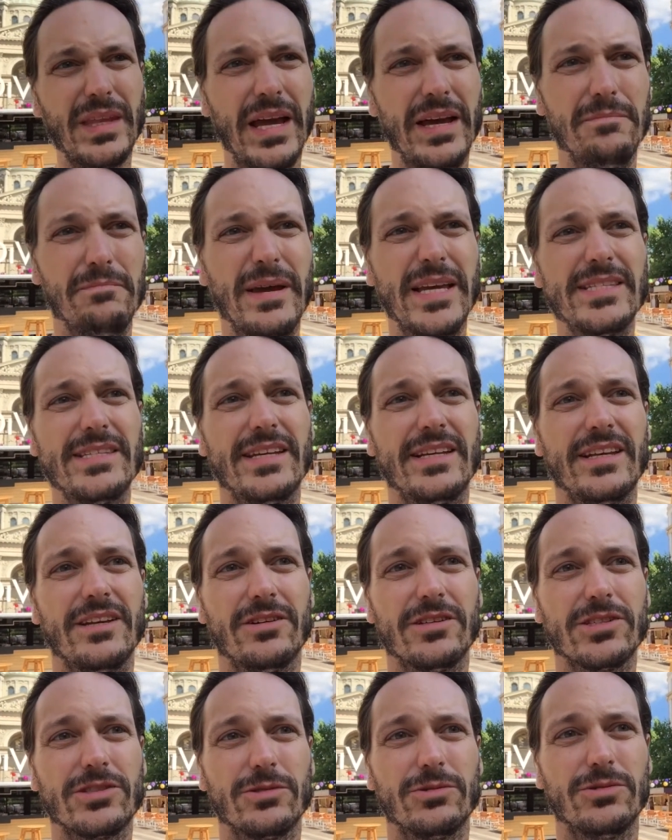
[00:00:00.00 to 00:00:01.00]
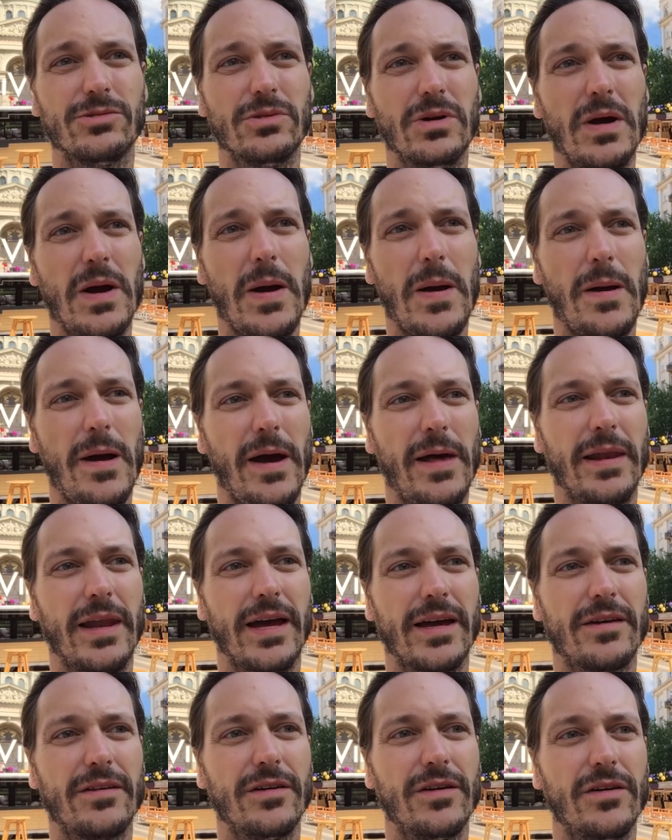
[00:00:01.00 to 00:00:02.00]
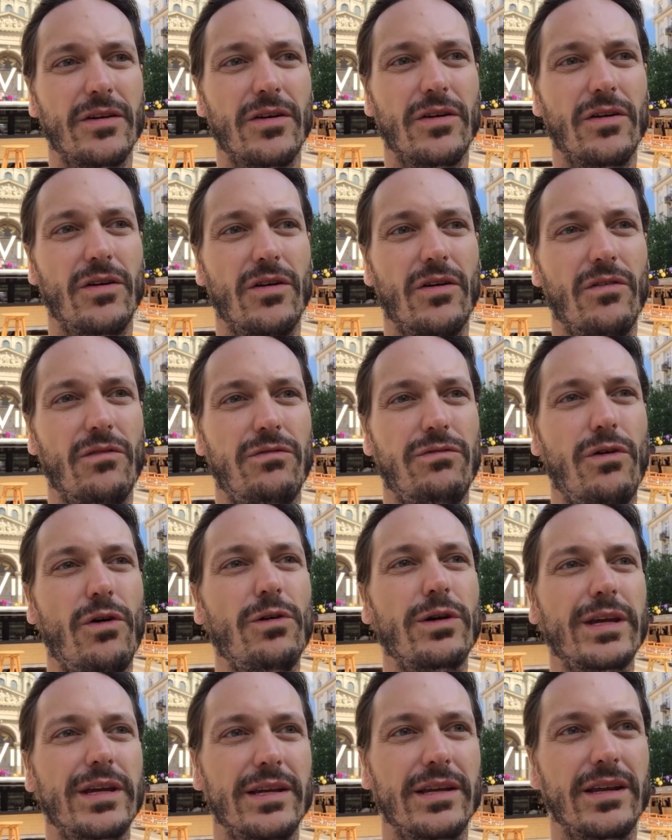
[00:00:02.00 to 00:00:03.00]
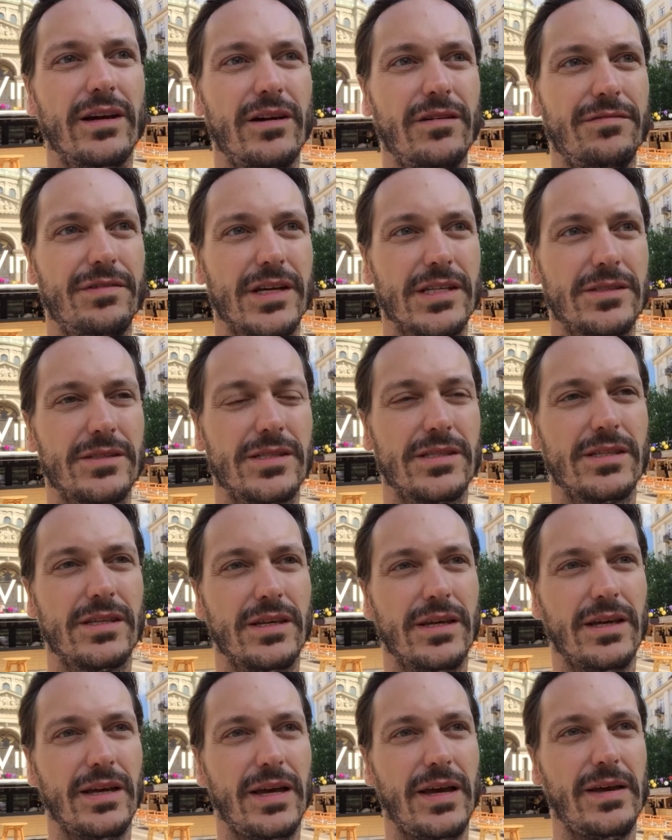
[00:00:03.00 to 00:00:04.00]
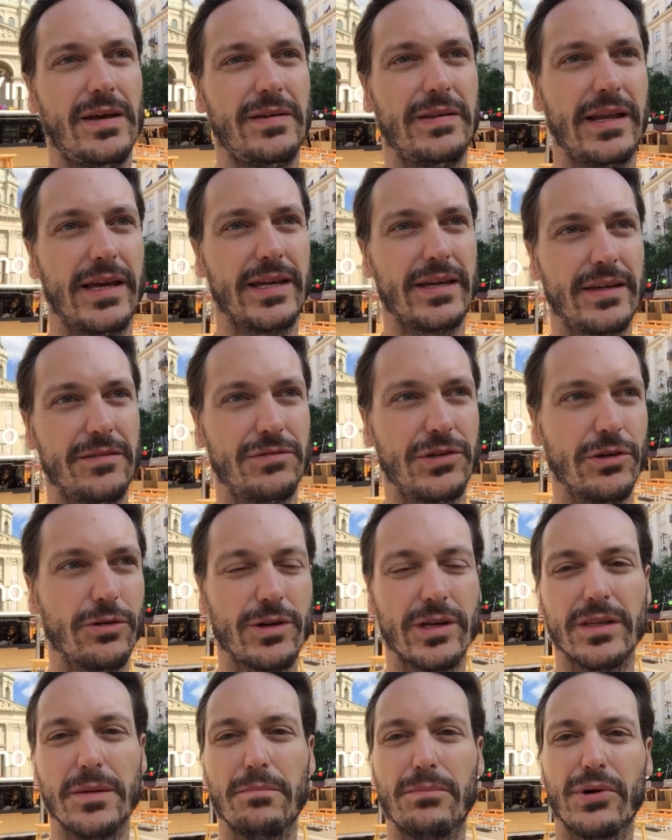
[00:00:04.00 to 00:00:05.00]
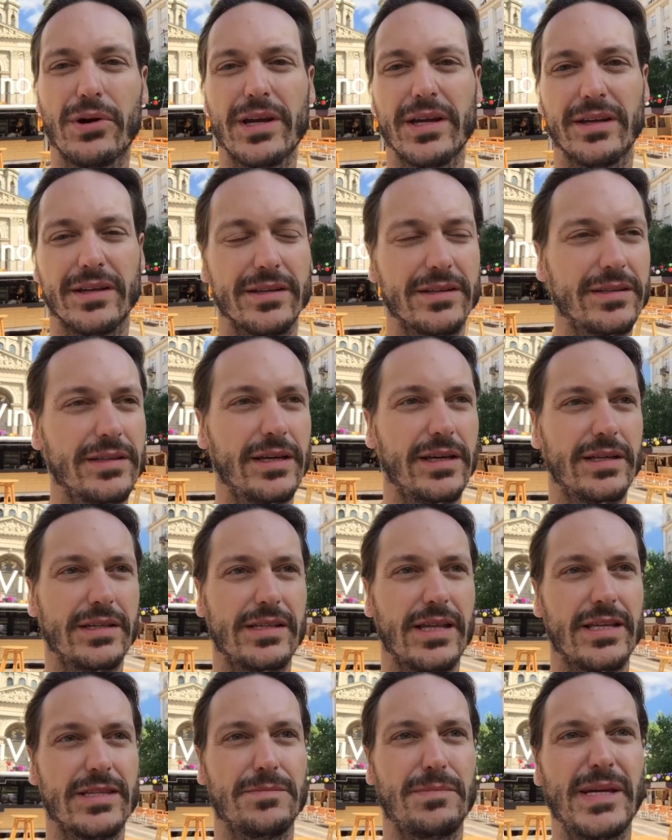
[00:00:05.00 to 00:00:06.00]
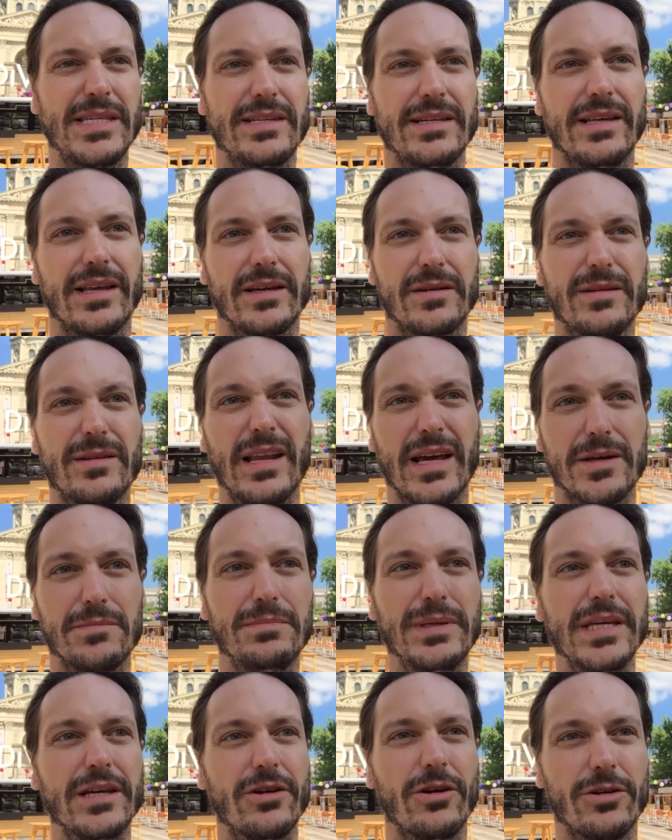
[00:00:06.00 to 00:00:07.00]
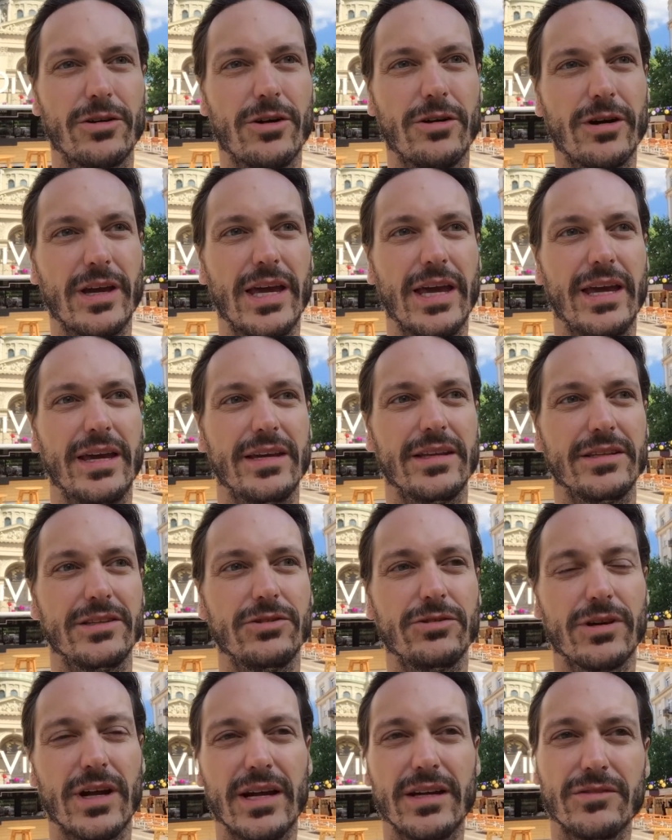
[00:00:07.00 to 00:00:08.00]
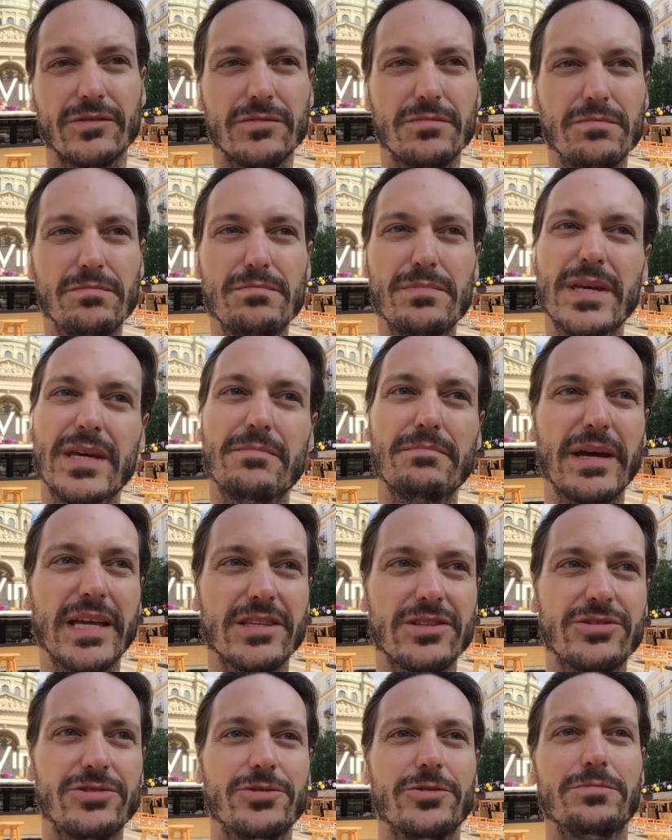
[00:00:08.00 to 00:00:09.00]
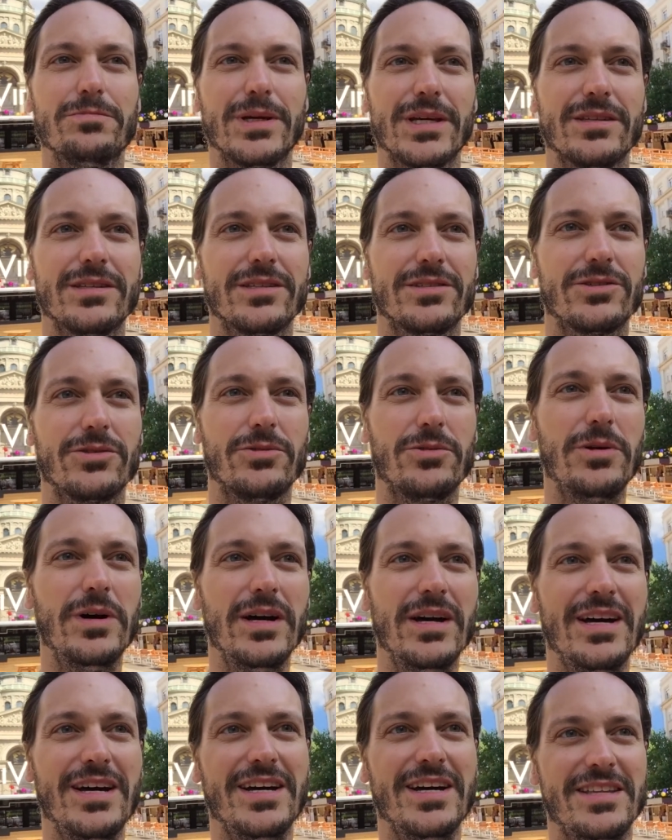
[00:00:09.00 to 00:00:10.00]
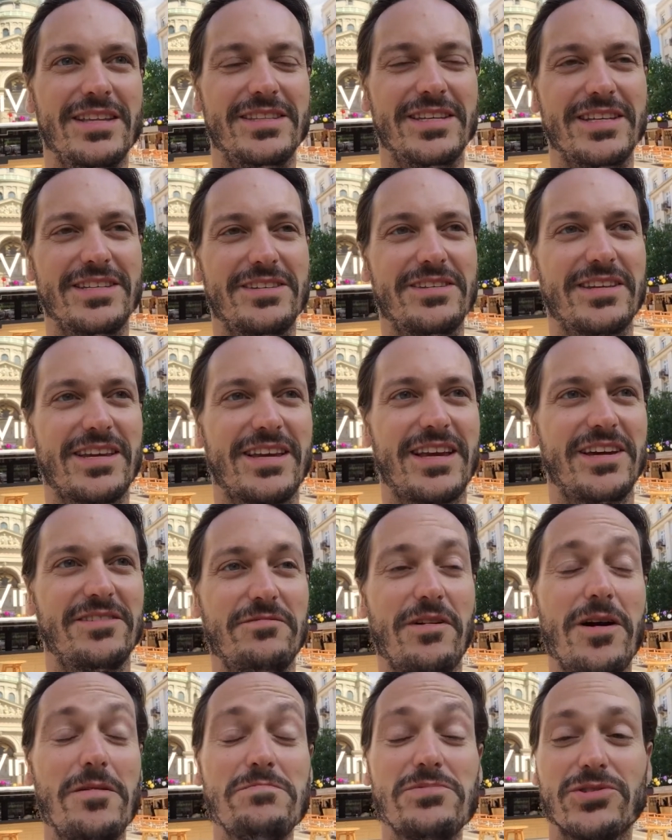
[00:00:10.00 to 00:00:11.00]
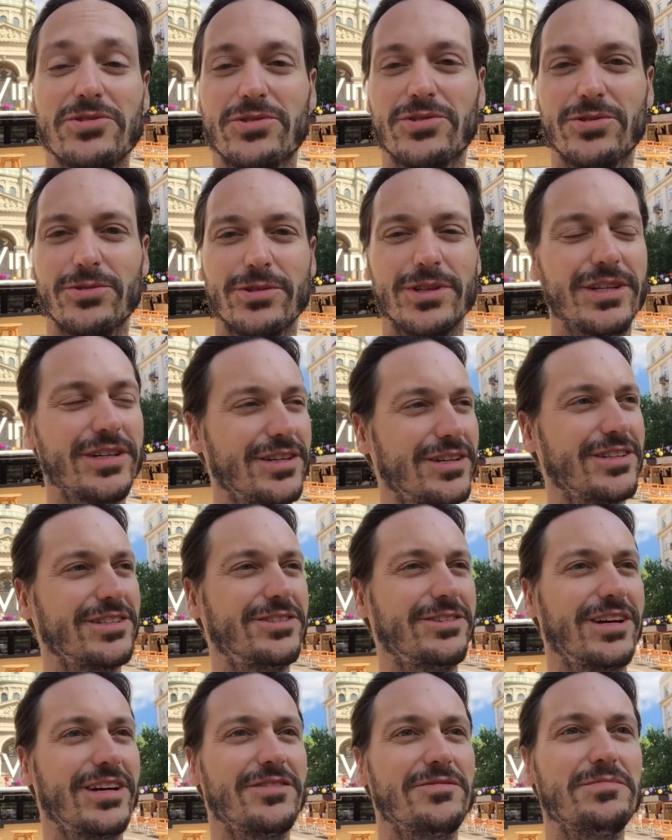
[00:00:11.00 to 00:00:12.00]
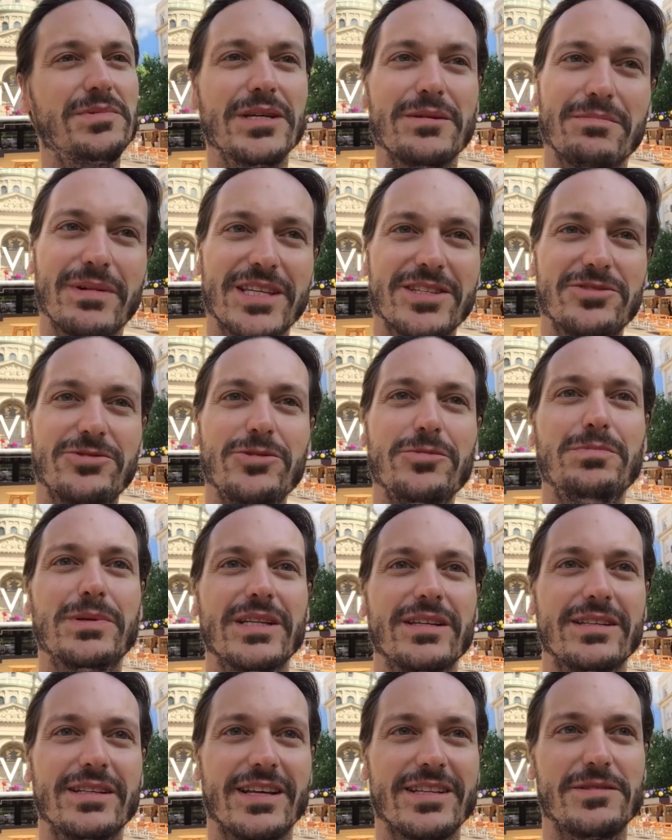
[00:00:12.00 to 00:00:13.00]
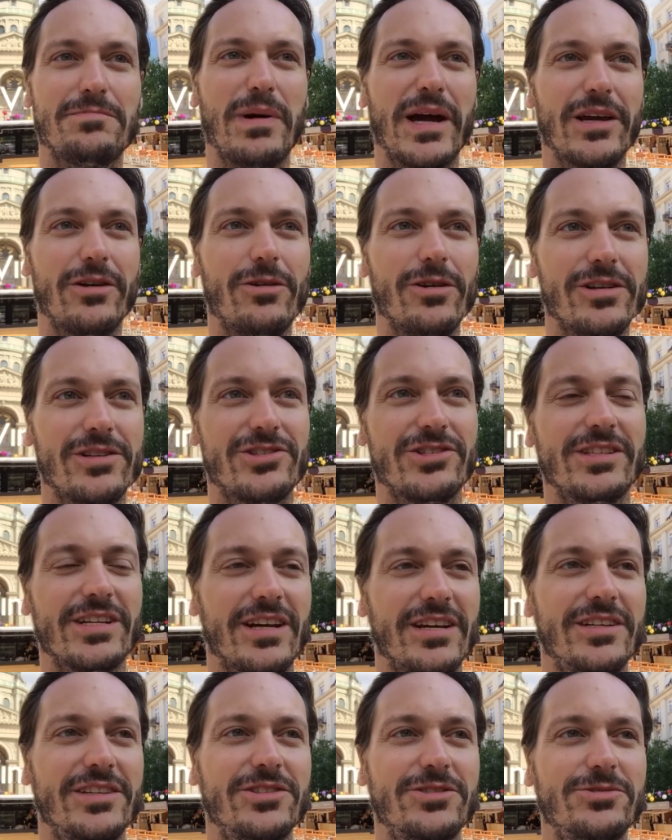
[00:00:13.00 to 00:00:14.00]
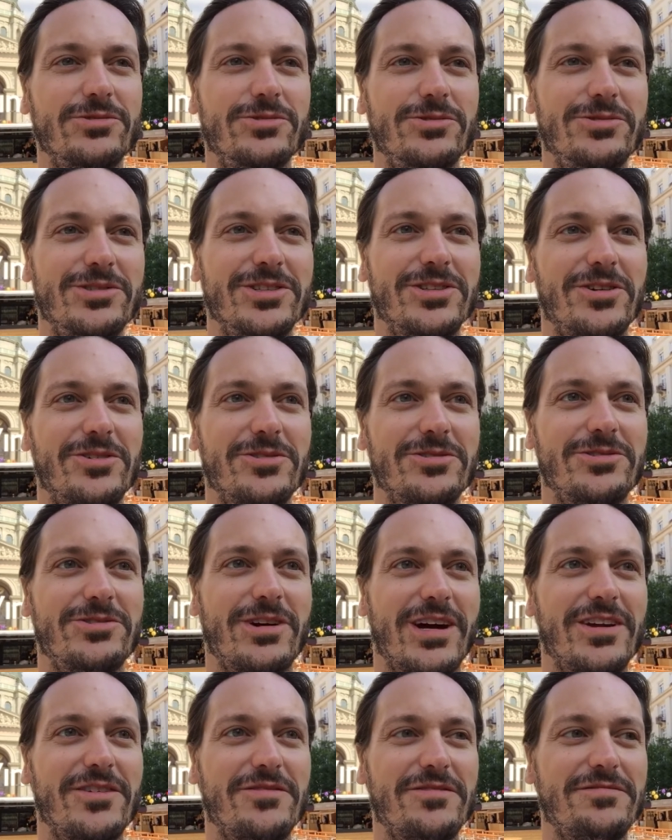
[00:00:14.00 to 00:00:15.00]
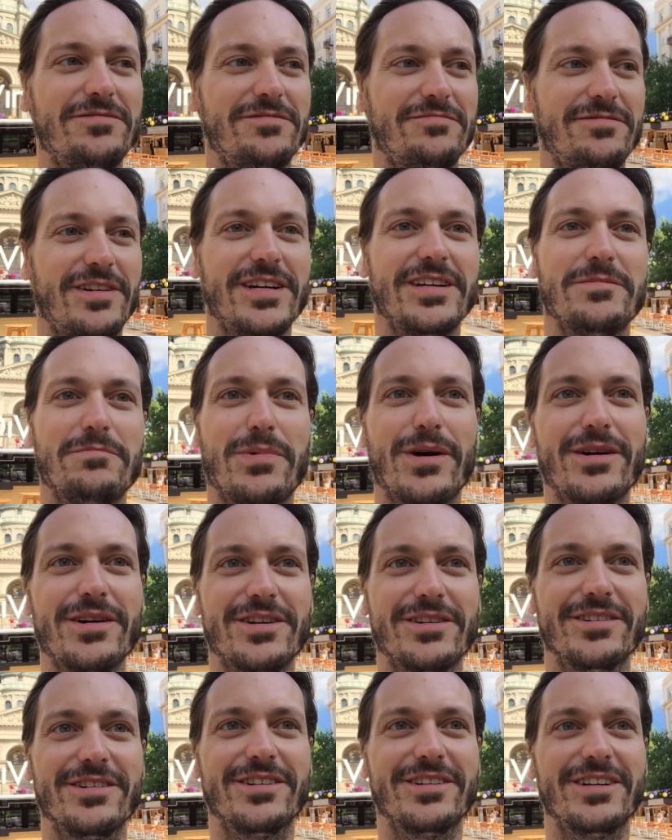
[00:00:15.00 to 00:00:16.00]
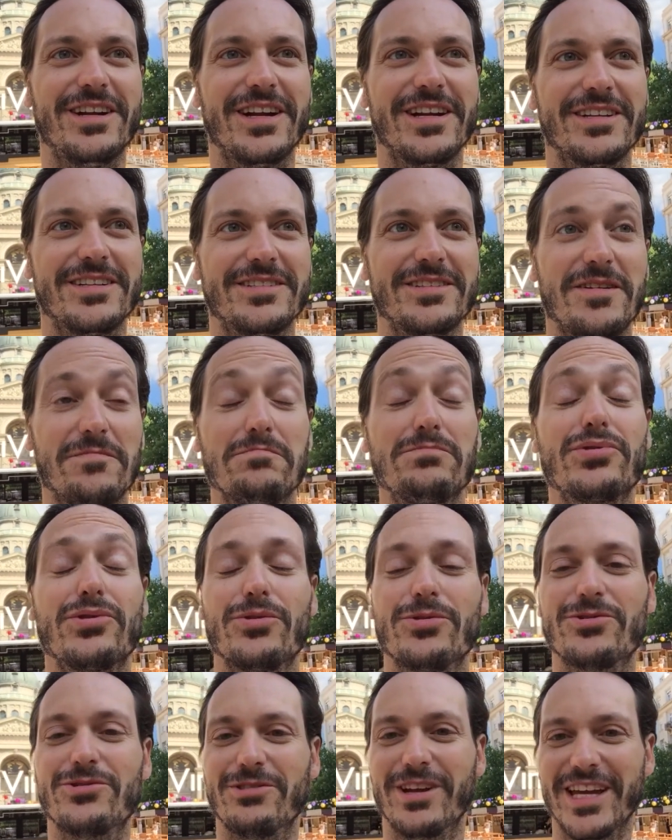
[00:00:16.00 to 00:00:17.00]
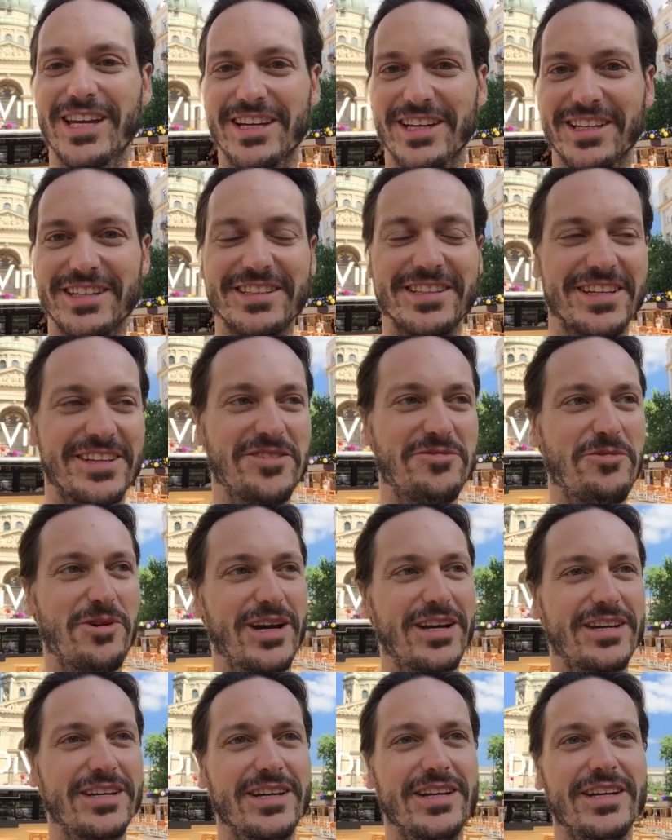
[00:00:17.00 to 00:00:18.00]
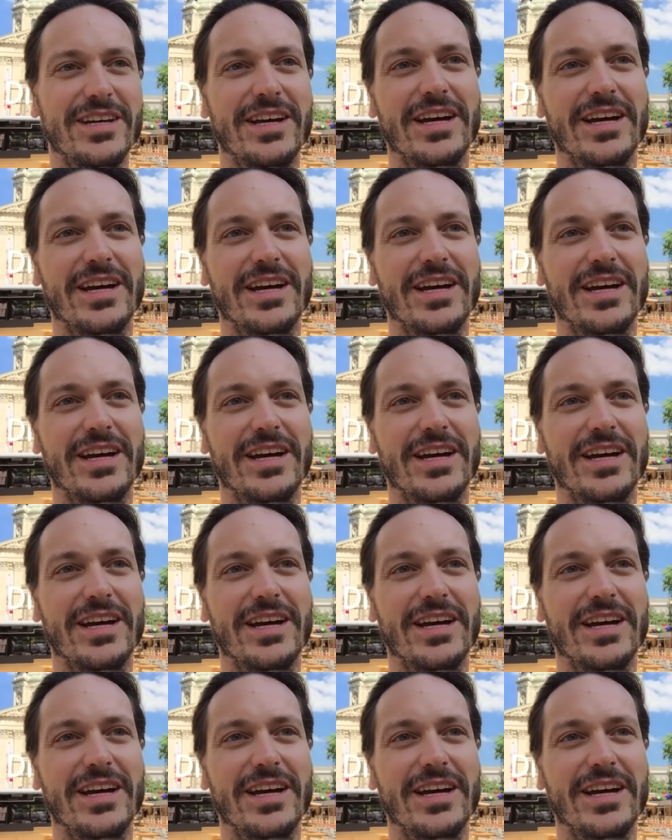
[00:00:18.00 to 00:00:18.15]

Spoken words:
And basically also, like, falling in love has, like, if you look at the brain, it's basically like being on cocaine. You're kind of being made stupid. So these kind of up to 2 years, you're kind of being made stupid, and that's biology telling you, you know, to kind of find a partner and procreate in a way.